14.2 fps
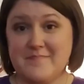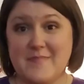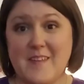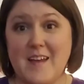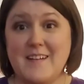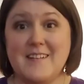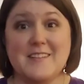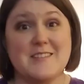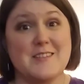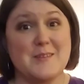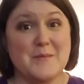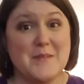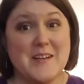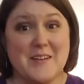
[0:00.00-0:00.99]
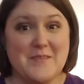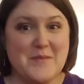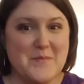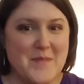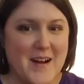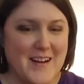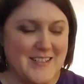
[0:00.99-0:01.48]
done is 3
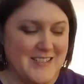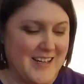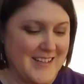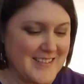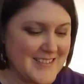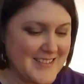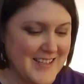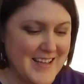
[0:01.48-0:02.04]
different projects.